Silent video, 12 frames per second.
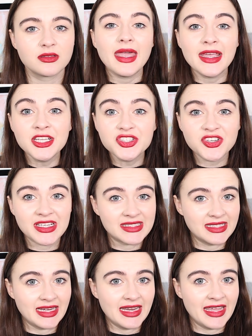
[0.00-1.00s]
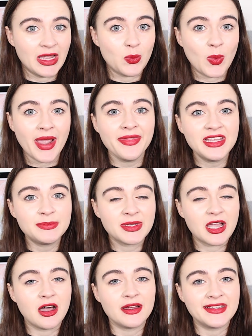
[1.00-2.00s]
Interestingly, where this
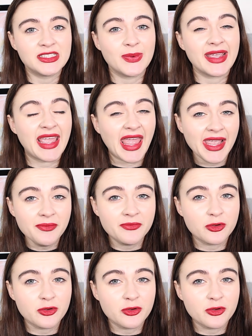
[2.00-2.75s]
Picardy sweat came